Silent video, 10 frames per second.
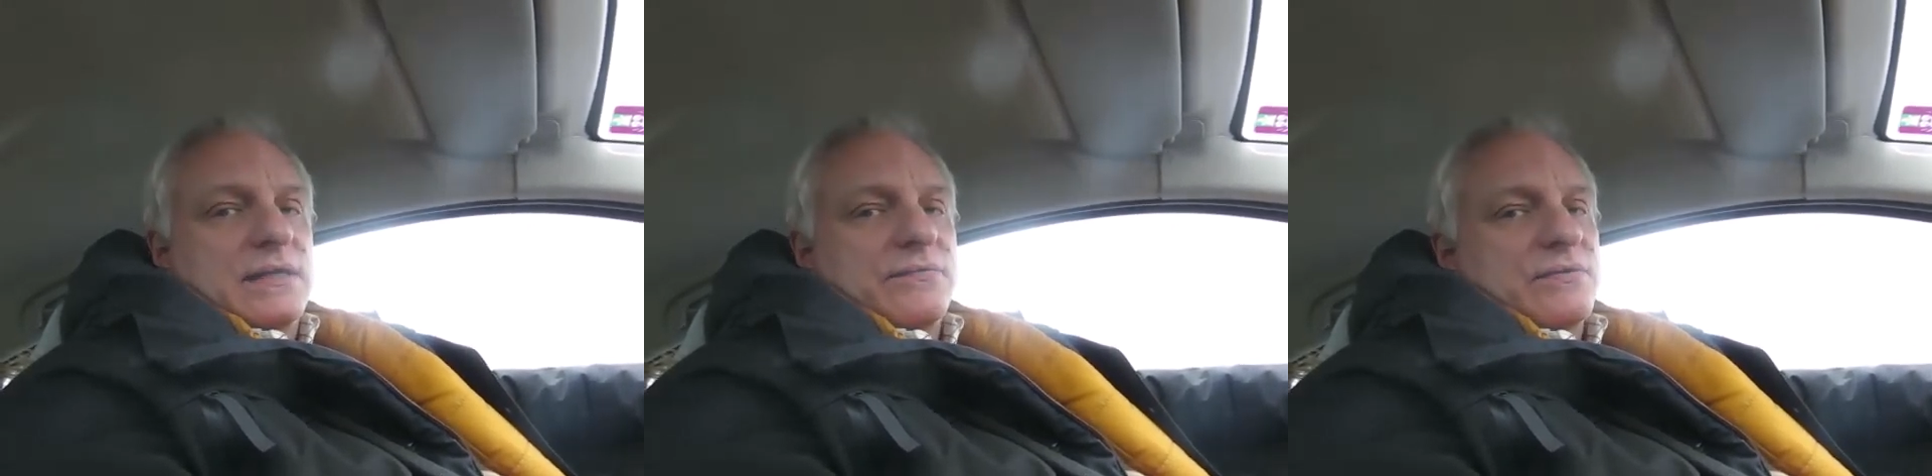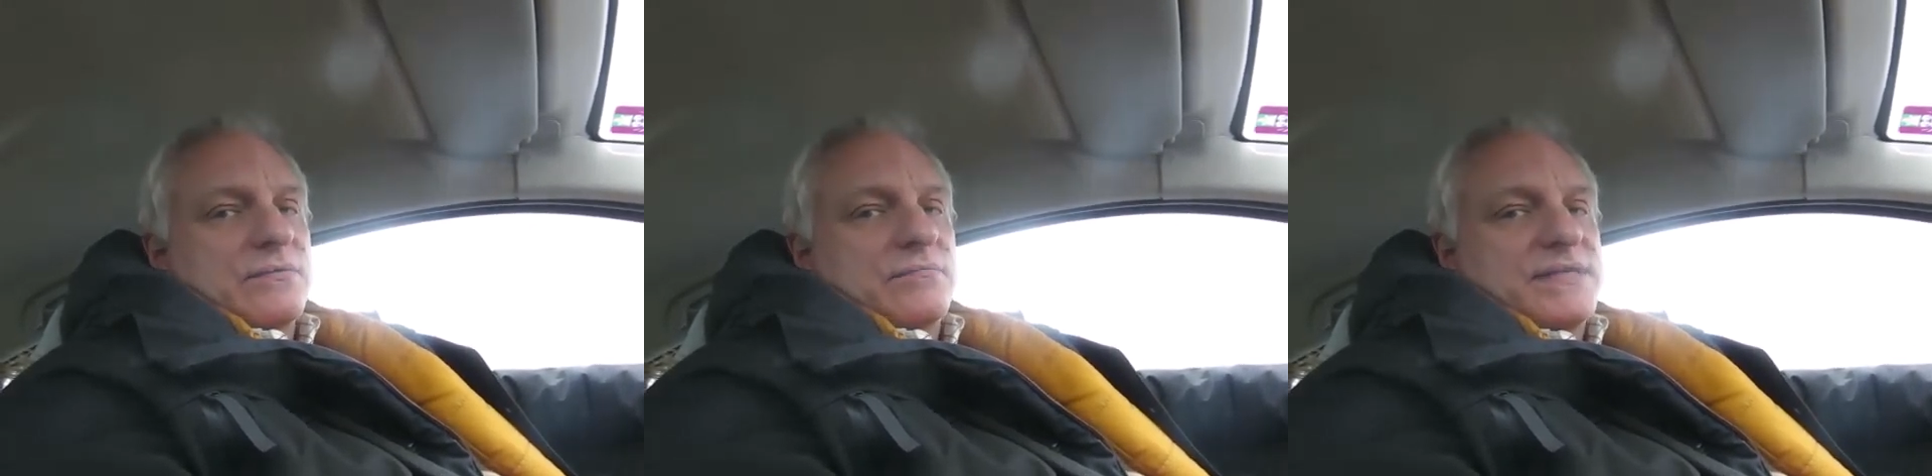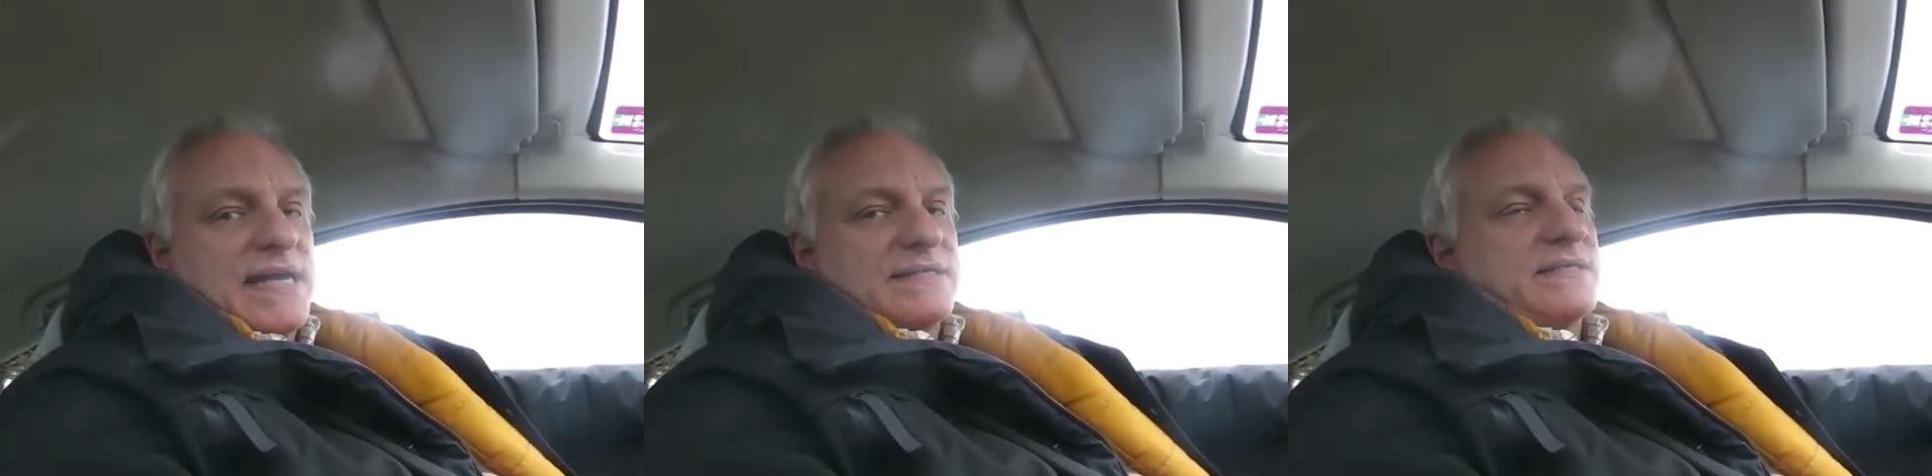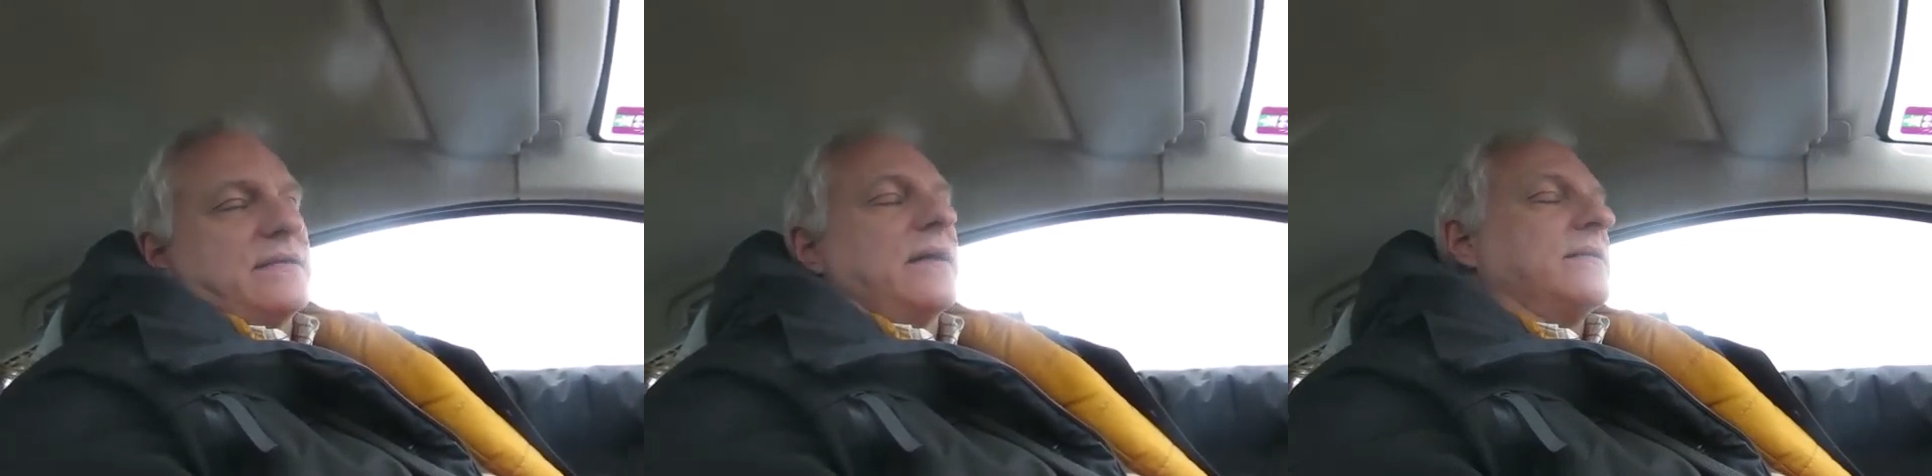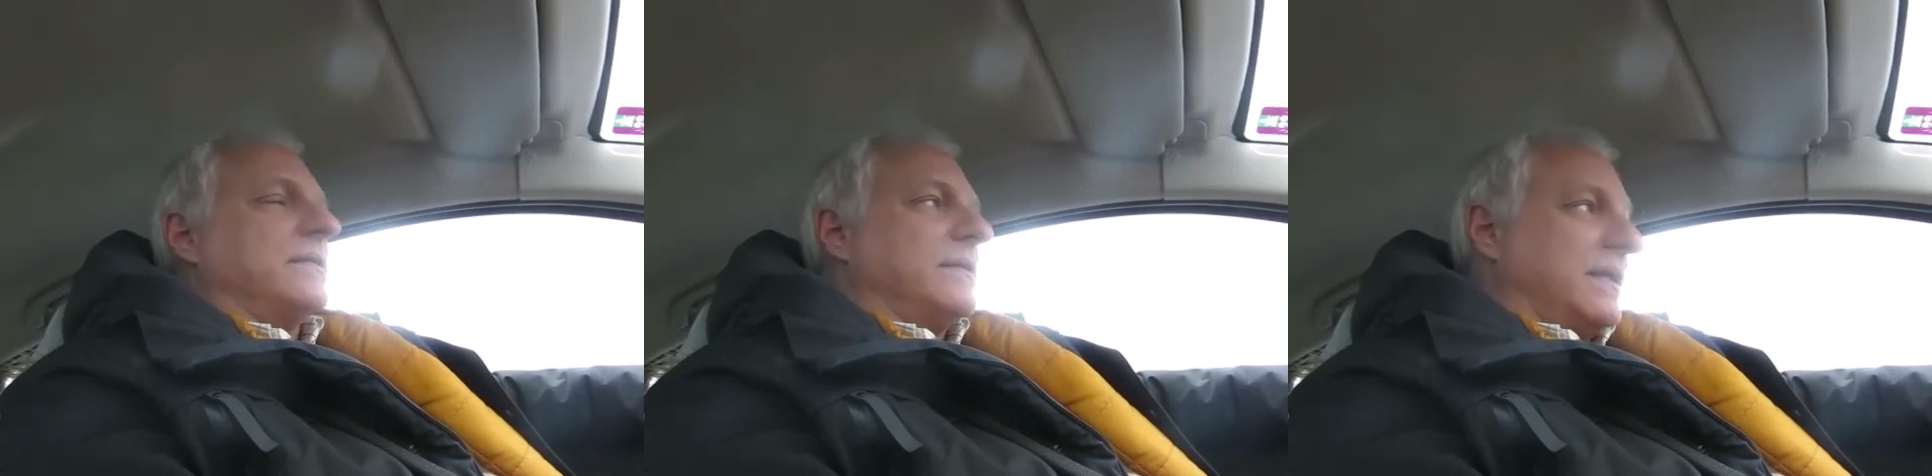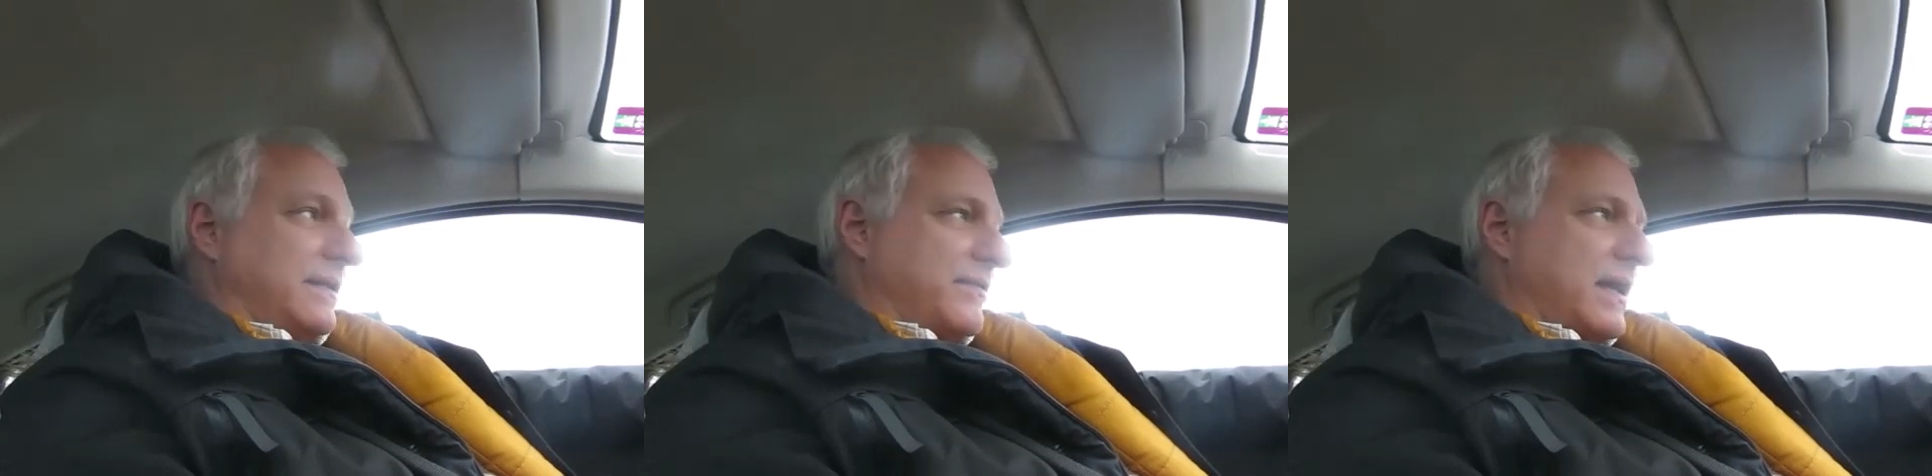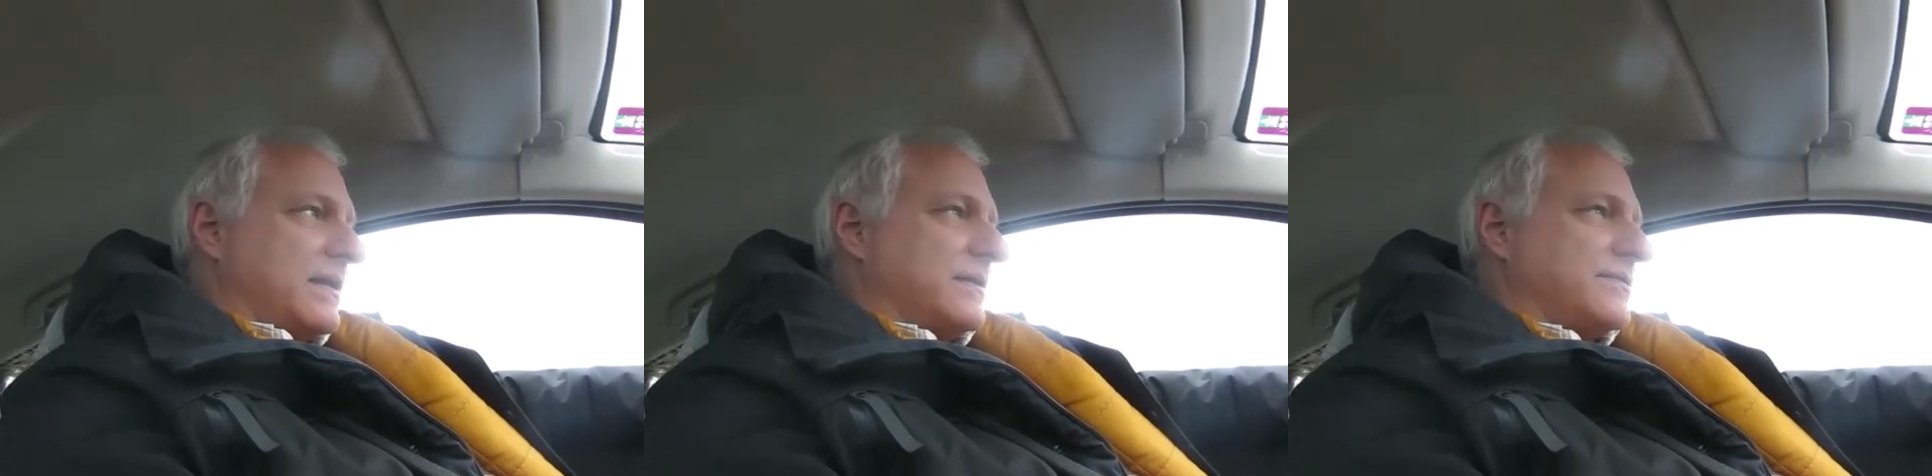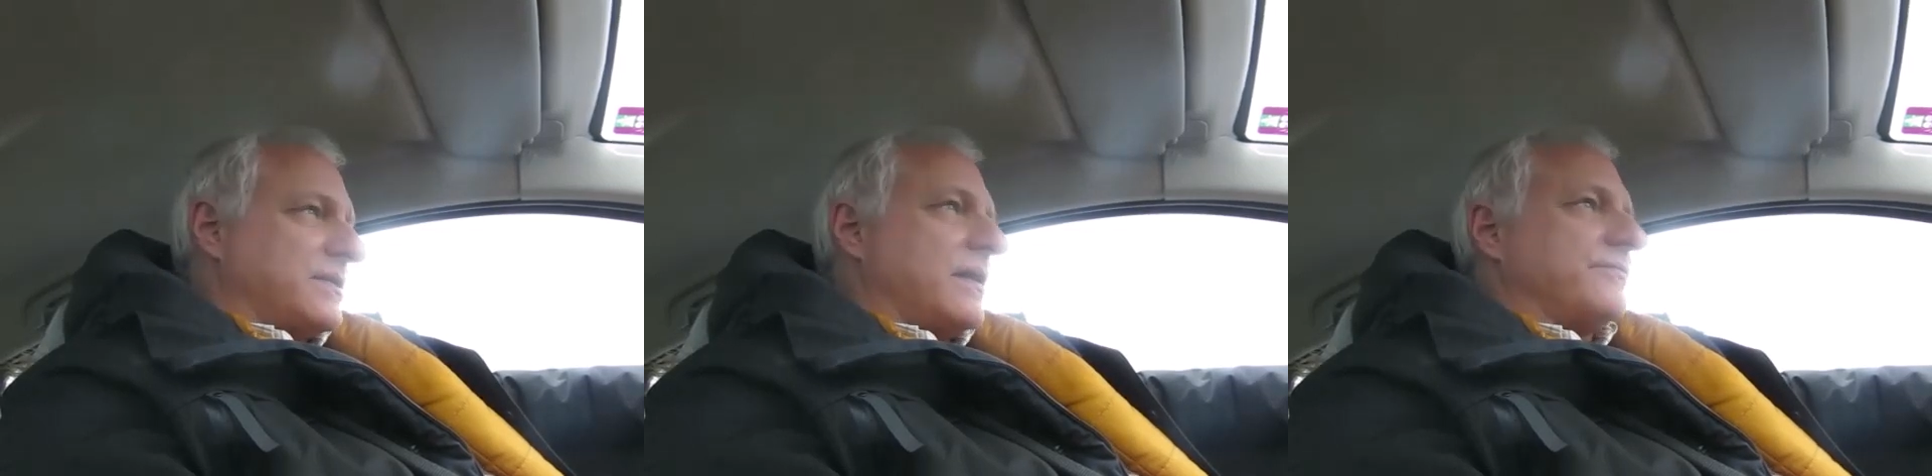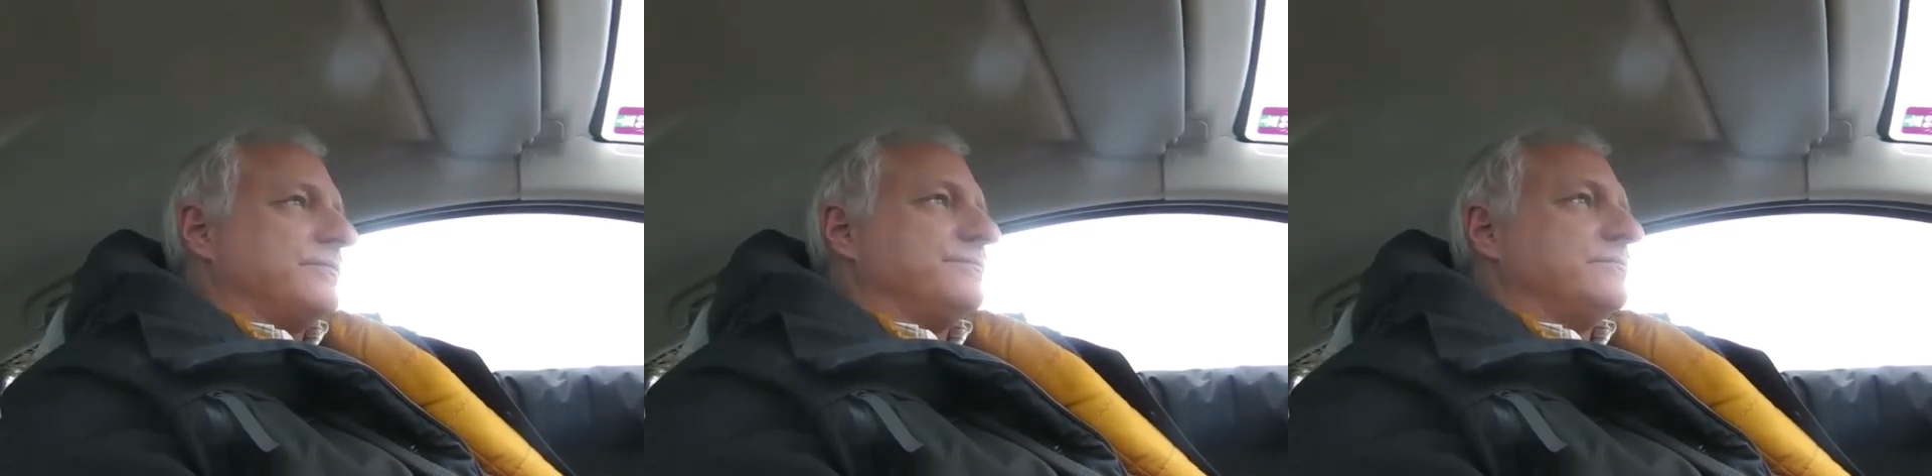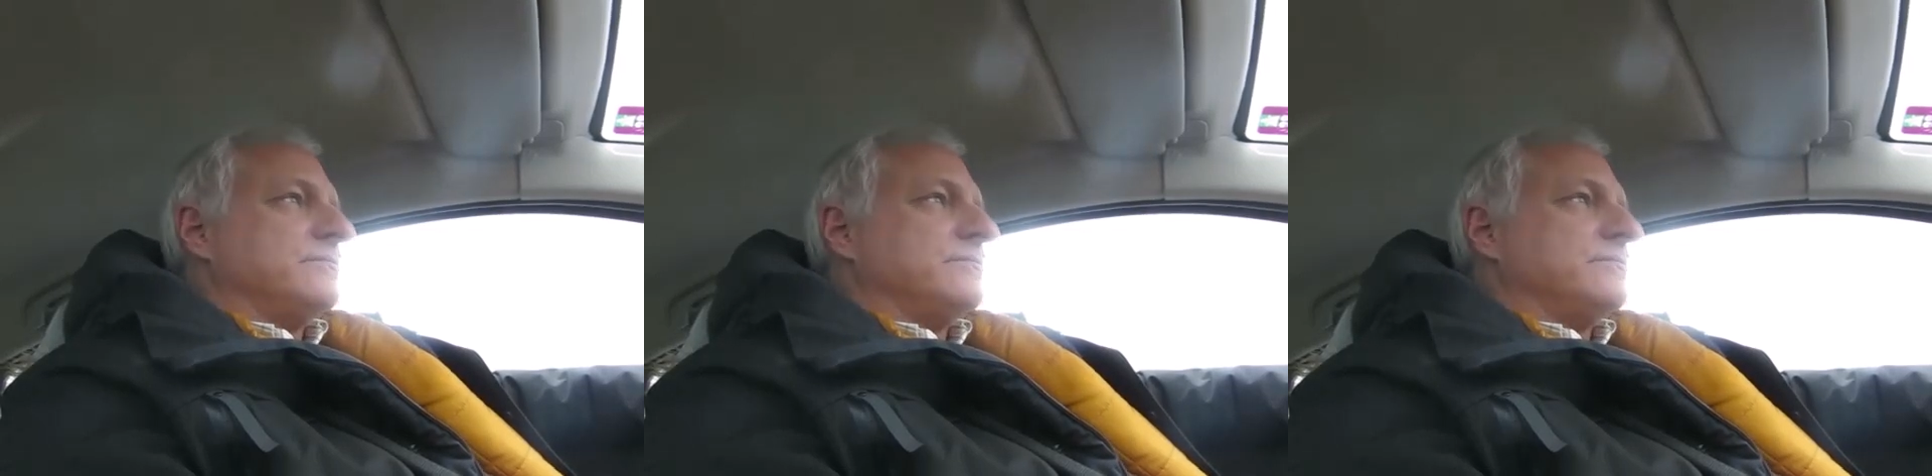even tested on any of that kind of stuff.